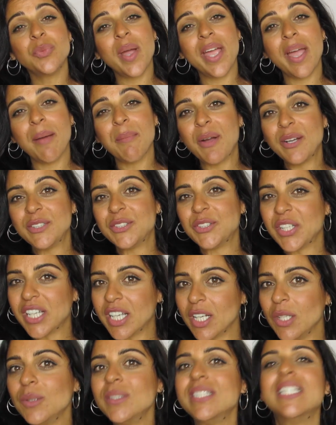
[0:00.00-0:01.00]
way I'm going to
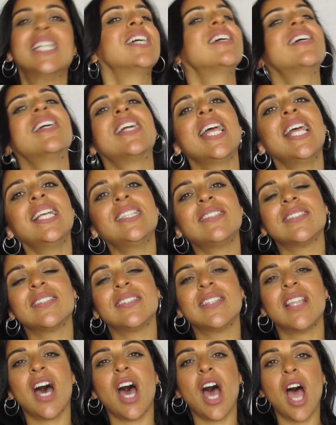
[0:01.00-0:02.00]
include here, it's
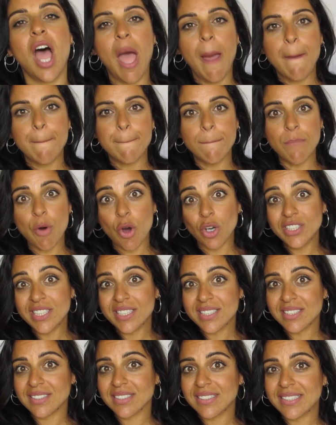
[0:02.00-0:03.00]
the
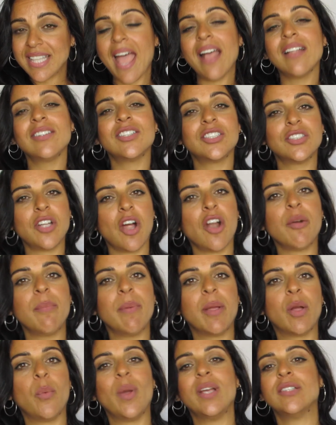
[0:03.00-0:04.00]
modern standard
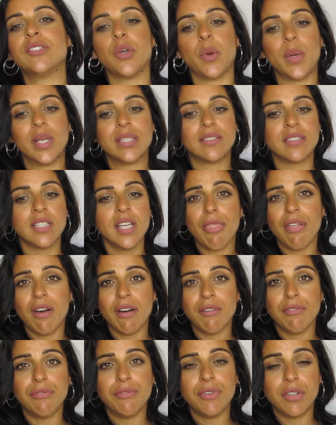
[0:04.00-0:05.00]
Arabic way, so it's
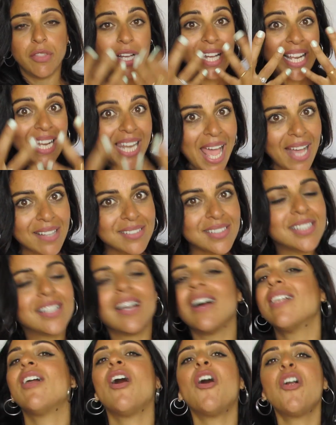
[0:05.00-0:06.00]
the
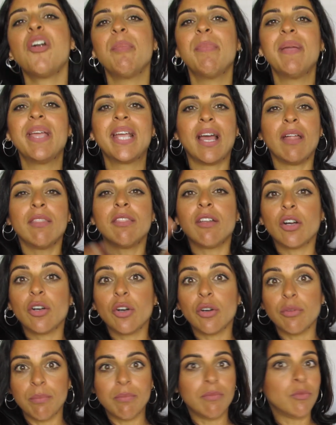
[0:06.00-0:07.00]
classical Arabic and the
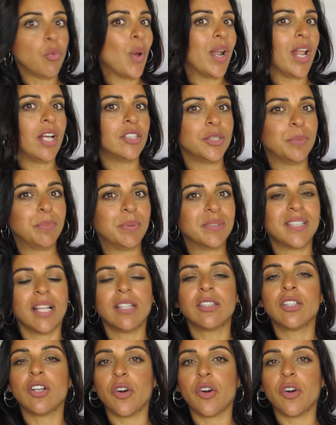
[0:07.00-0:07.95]
100%